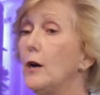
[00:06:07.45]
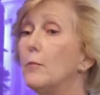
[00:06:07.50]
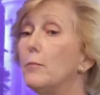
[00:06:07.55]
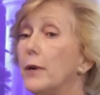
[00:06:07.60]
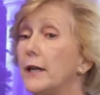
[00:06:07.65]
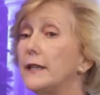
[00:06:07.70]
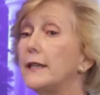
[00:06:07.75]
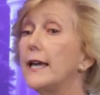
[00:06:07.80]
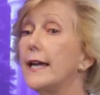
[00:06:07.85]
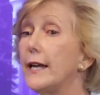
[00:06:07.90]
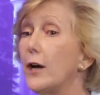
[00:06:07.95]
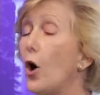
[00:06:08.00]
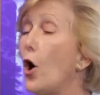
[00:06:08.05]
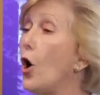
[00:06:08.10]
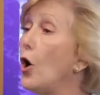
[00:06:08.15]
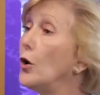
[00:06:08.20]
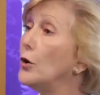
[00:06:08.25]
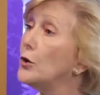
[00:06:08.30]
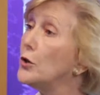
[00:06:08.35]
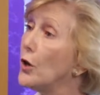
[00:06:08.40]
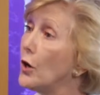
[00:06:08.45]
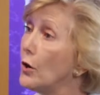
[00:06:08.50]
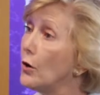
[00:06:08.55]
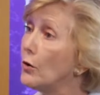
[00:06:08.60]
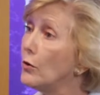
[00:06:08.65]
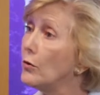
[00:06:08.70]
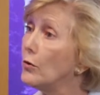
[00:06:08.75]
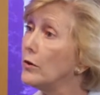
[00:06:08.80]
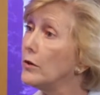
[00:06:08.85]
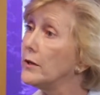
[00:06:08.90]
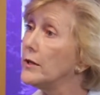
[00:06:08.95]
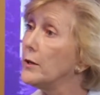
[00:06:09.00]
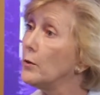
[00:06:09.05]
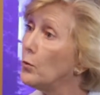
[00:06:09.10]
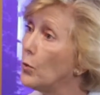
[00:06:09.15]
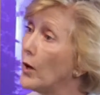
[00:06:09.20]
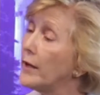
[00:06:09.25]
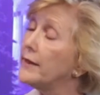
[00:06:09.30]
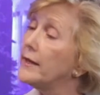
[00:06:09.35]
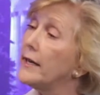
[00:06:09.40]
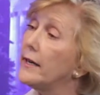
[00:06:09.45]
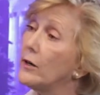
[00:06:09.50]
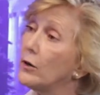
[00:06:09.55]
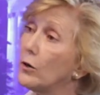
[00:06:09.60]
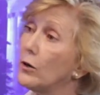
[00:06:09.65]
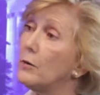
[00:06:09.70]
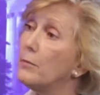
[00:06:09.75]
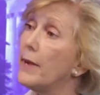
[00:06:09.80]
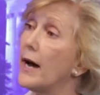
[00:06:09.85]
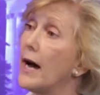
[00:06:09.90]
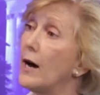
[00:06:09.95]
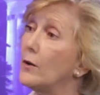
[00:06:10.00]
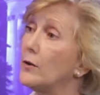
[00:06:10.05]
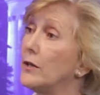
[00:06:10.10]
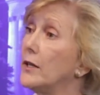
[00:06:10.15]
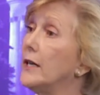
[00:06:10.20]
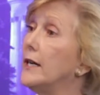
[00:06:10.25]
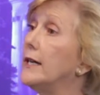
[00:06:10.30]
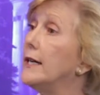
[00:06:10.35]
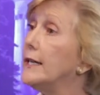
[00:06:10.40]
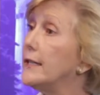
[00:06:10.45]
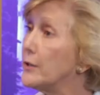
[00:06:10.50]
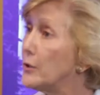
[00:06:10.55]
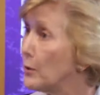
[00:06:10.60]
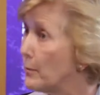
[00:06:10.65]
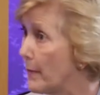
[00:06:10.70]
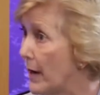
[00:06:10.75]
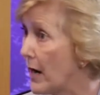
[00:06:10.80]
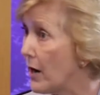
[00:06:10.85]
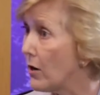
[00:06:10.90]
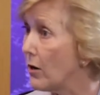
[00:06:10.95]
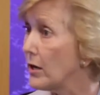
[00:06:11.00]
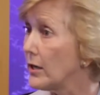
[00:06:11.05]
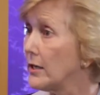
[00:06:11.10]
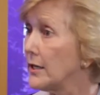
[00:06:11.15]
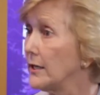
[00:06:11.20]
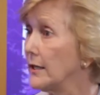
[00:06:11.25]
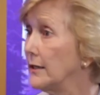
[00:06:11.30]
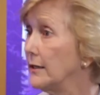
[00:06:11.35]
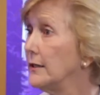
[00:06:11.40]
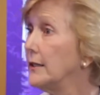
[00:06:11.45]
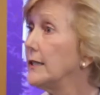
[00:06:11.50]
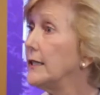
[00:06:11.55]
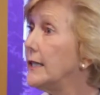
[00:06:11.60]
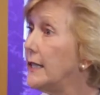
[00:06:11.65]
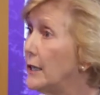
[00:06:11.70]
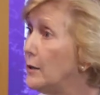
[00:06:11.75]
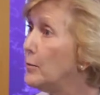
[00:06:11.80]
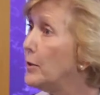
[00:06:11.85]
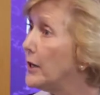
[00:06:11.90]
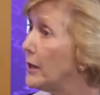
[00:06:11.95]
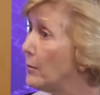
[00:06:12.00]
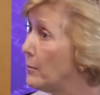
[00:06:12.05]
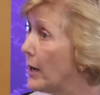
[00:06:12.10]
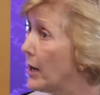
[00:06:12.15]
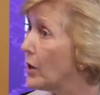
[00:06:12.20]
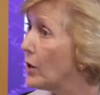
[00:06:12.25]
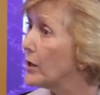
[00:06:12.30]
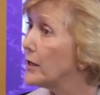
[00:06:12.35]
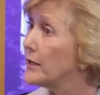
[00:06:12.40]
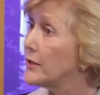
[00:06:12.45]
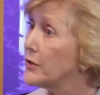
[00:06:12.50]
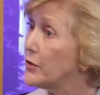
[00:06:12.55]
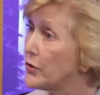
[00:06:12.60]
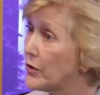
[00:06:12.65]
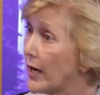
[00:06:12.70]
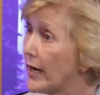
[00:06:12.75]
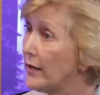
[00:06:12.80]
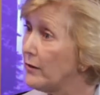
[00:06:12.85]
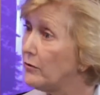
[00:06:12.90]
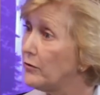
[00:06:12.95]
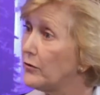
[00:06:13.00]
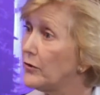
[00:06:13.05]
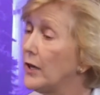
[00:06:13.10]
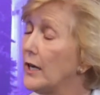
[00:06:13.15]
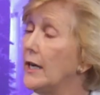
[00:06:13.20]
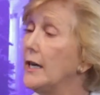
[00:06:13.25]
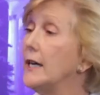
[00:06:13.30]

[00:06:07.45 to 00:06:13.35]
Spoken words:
but they all know that what they are about is America, keeping America safe,